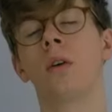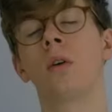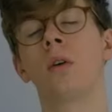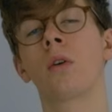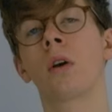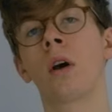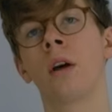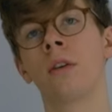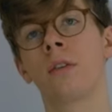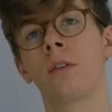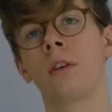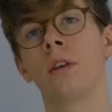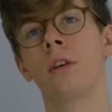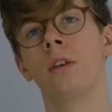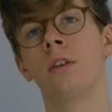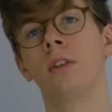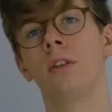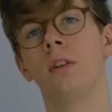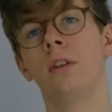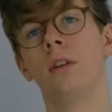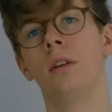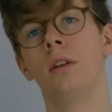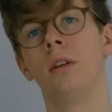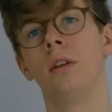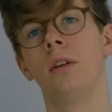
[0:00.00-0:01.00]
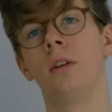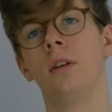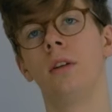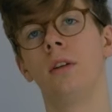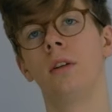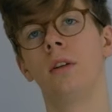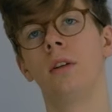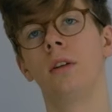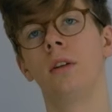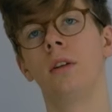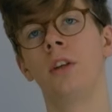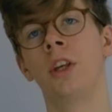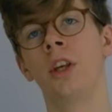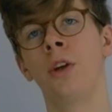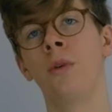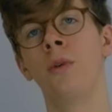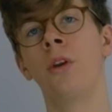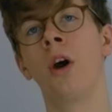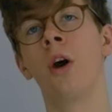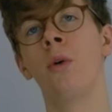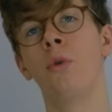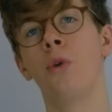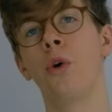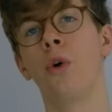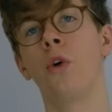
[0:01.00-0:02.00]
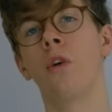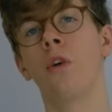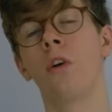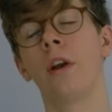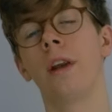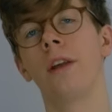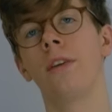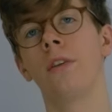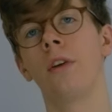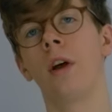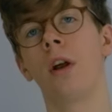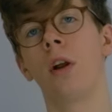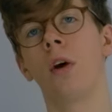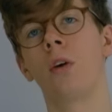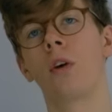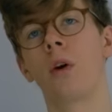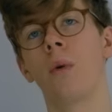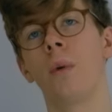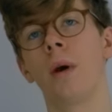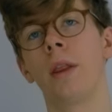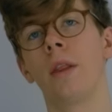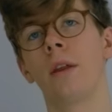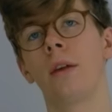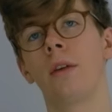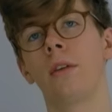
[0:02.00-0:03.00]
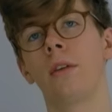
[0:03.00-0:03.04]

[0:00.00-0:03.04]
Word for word: Augustus, you know Dorian is no longer with